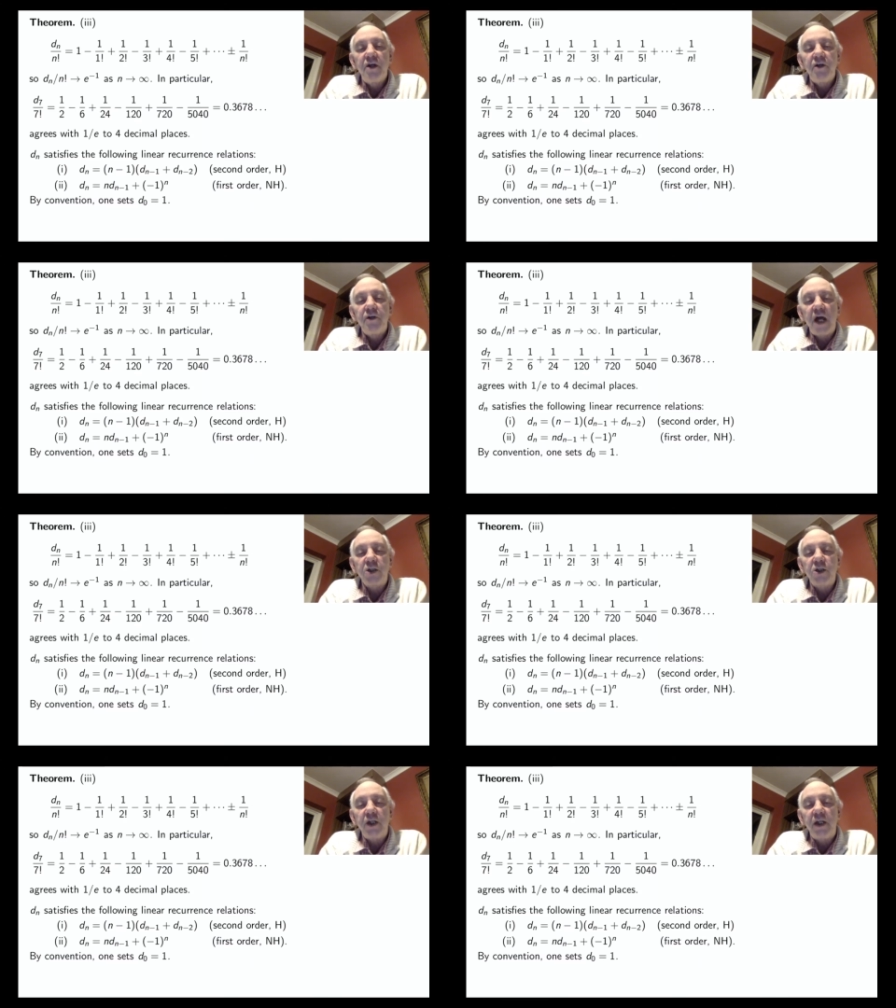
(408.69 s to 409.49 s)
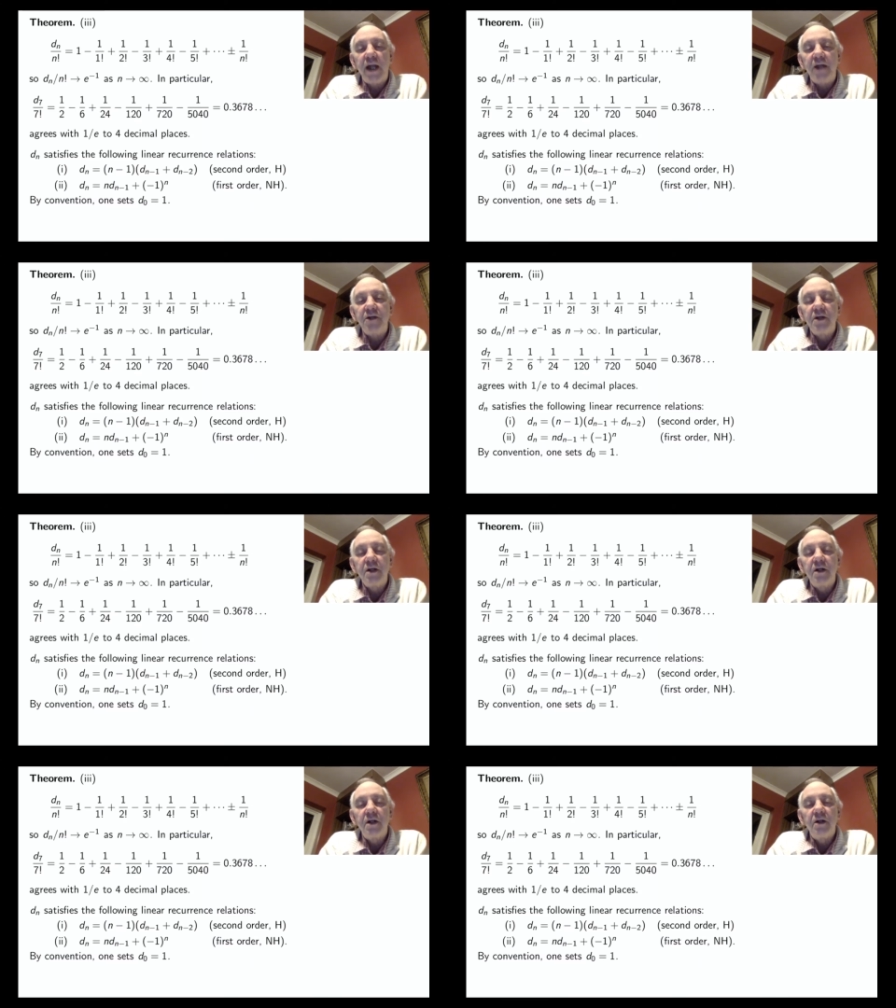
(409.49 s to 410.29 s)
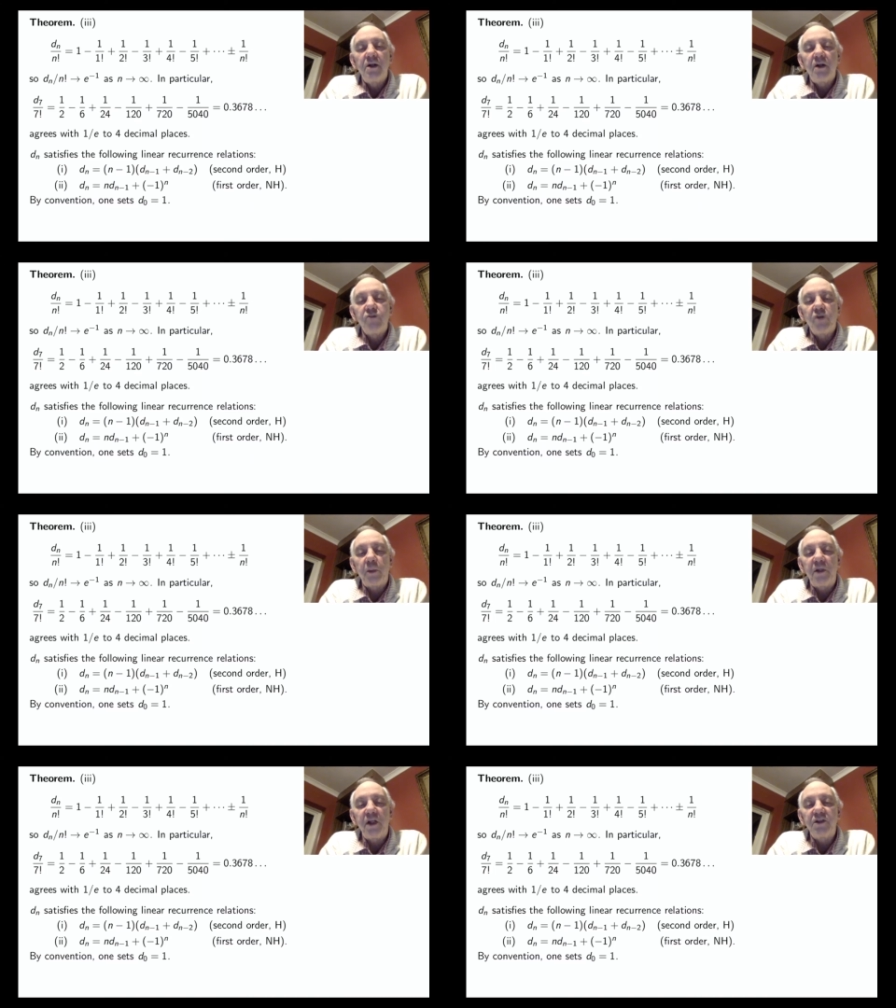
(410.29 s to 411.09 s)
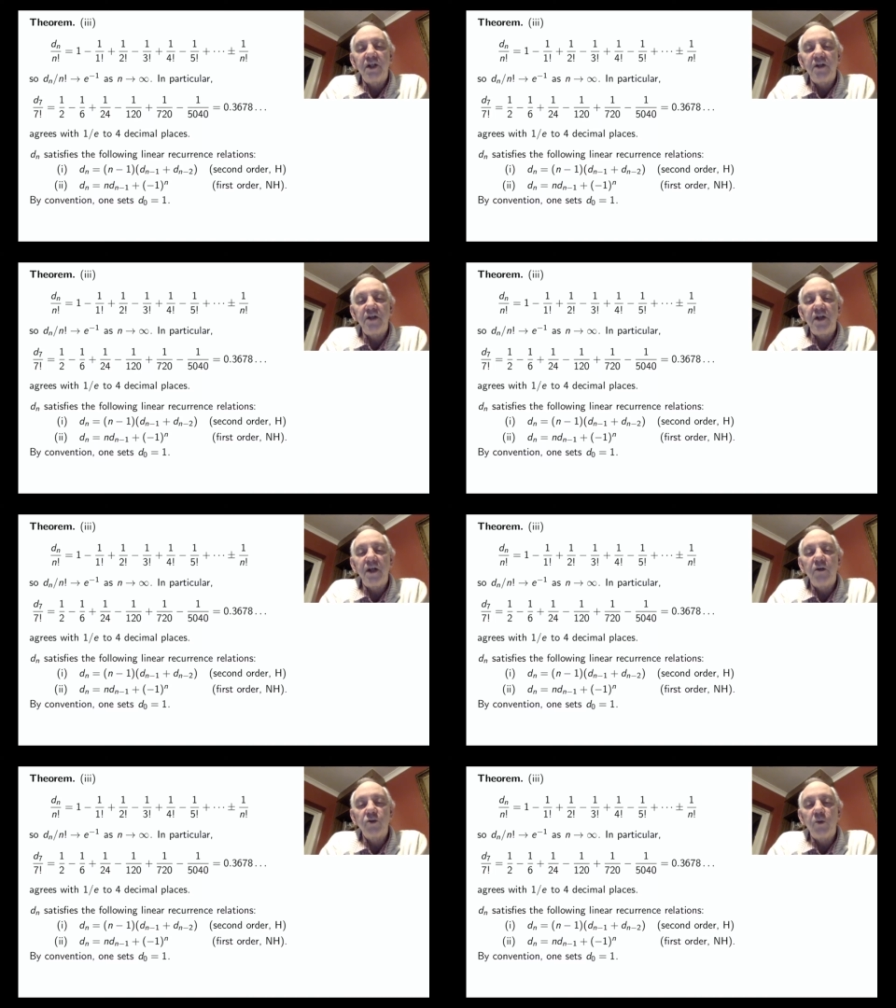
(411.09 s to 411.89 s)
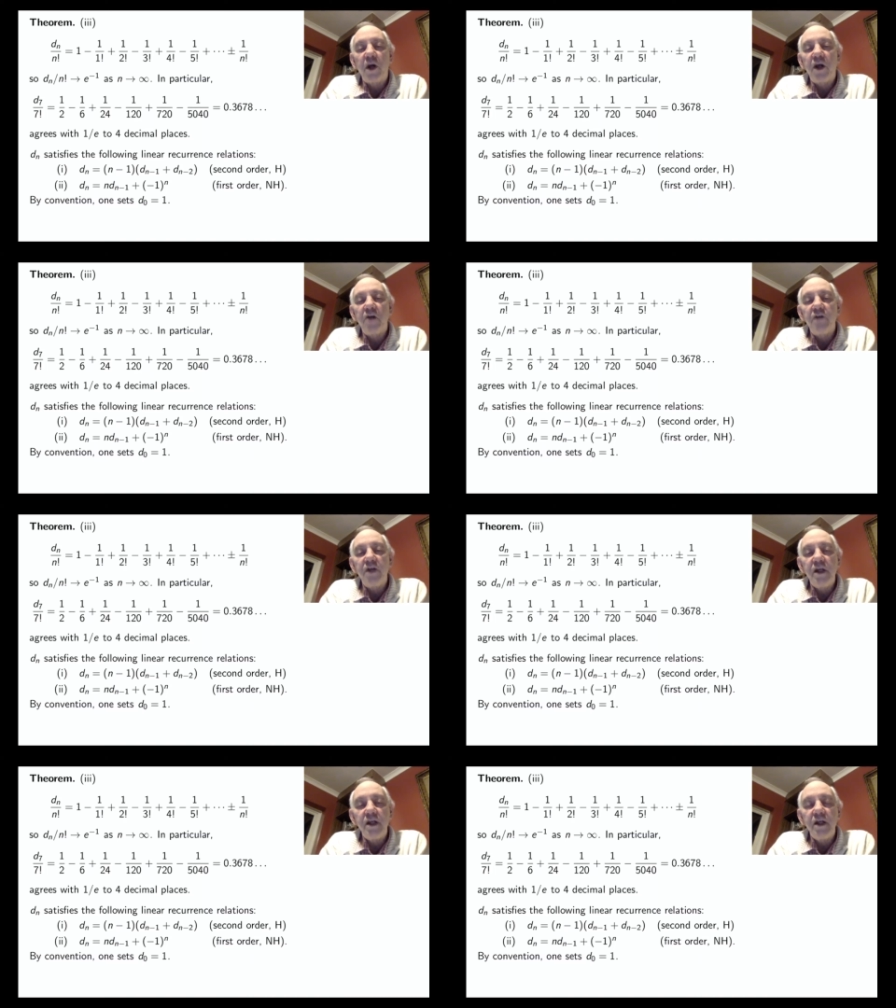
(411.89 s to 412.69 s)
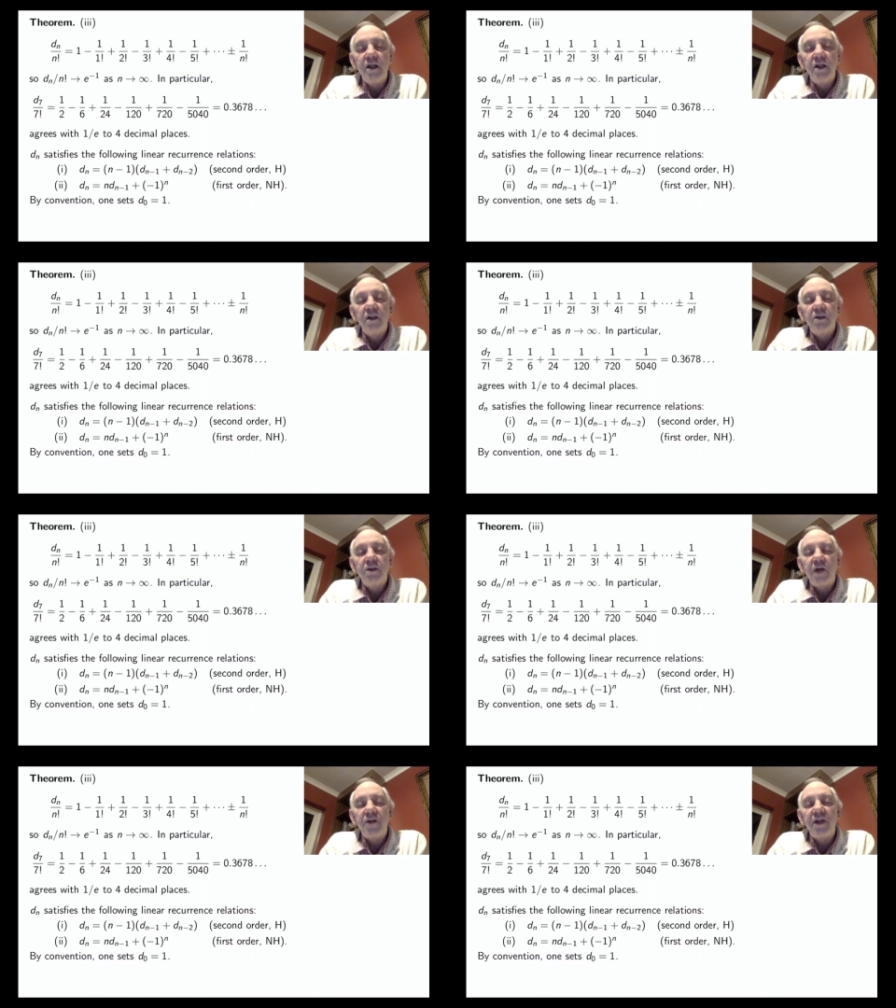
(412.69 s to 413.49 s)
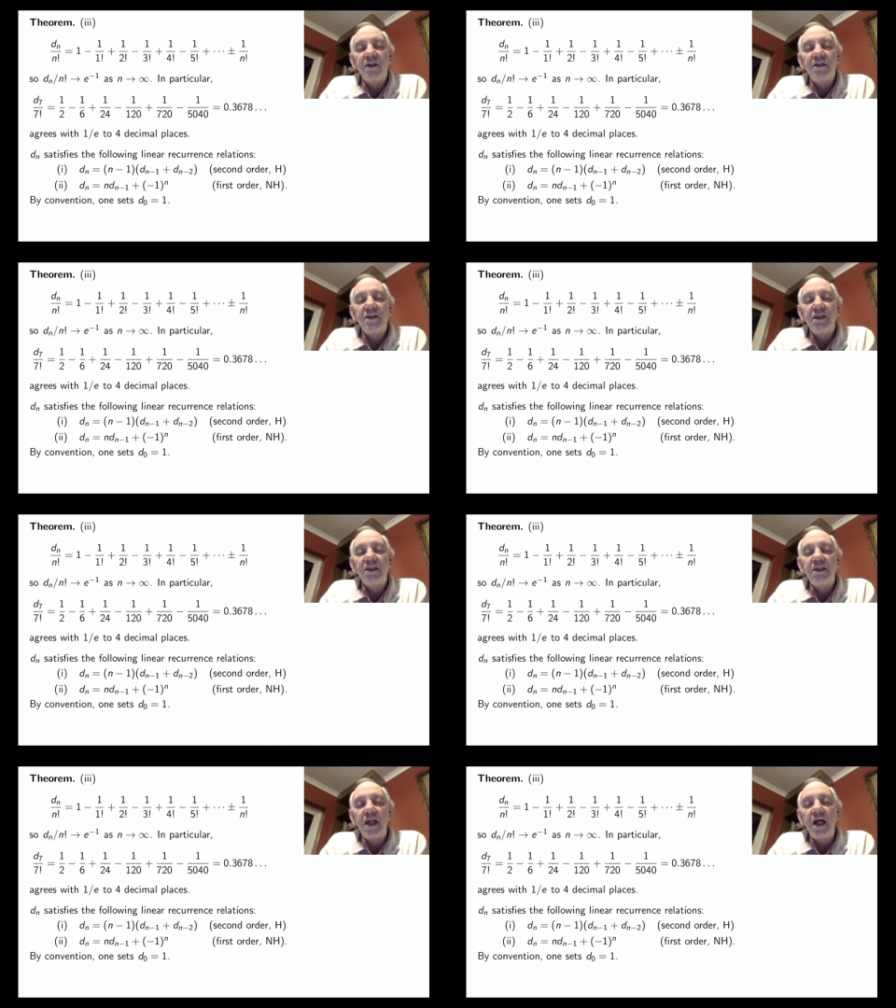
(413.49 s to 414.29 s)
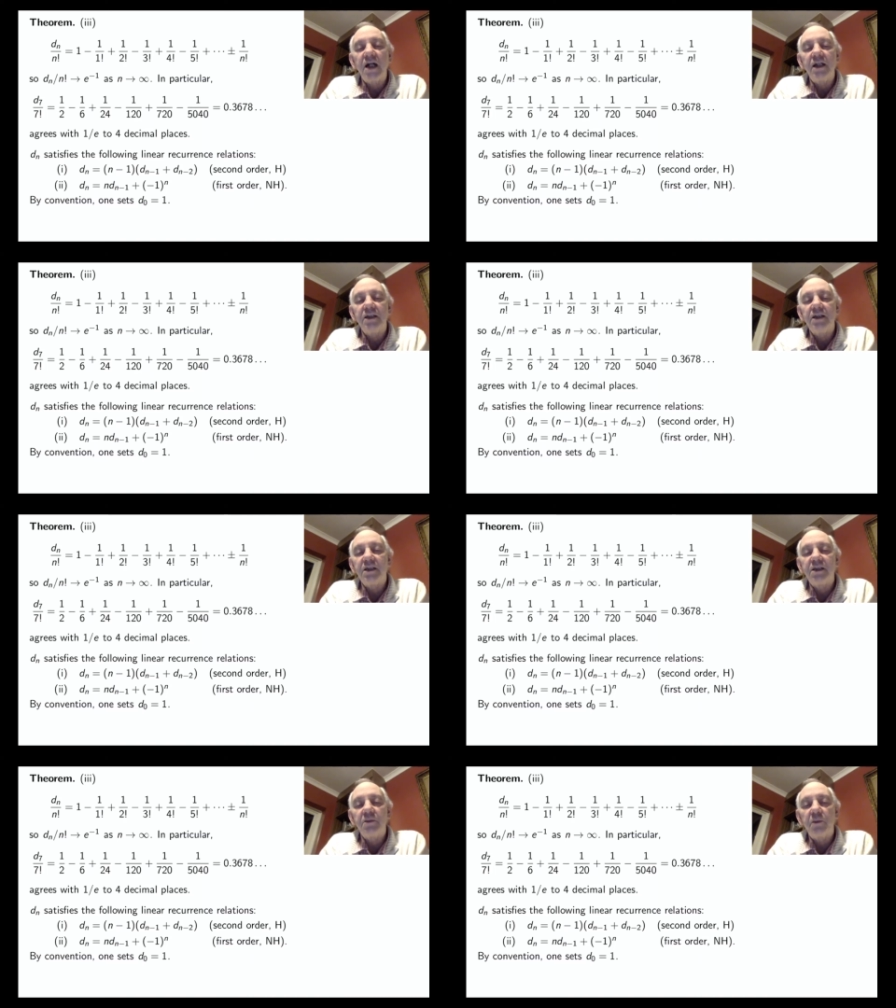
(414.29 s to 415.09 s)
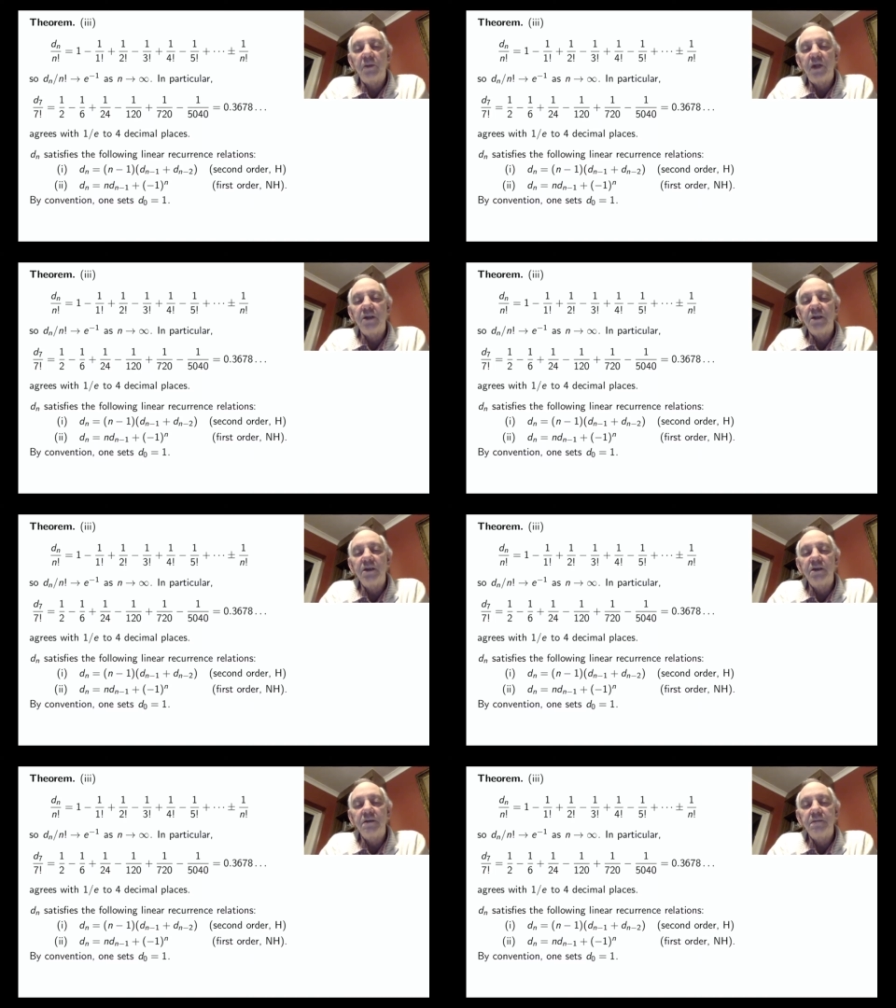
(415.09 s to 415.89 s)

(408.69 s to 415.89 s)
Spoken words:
you'd actually get a probability that equals 1 over e to, I think, 69 decimal places.